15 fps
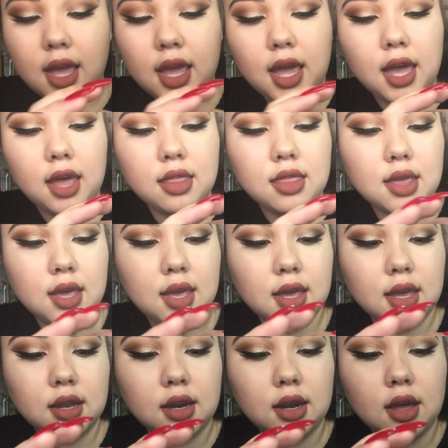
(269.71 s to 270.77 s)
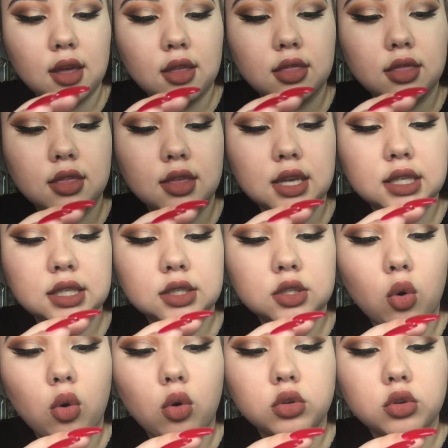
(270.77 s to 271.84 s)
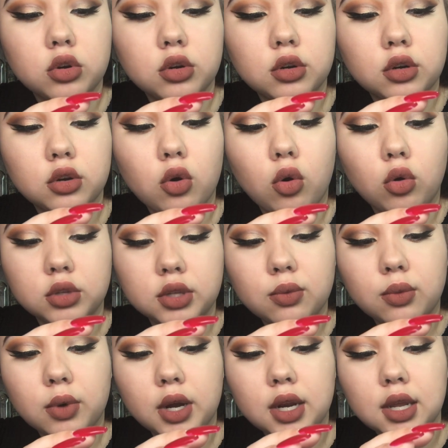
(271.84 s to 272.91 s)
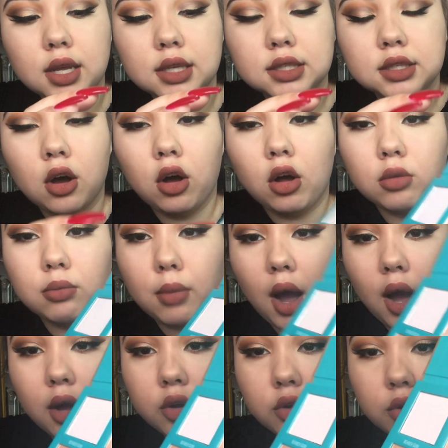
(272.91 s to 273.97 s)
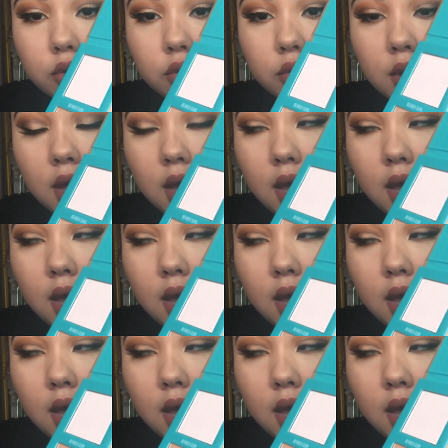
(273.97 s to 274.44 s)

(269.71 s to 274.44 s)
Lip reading: And then this golden one is called Mahu.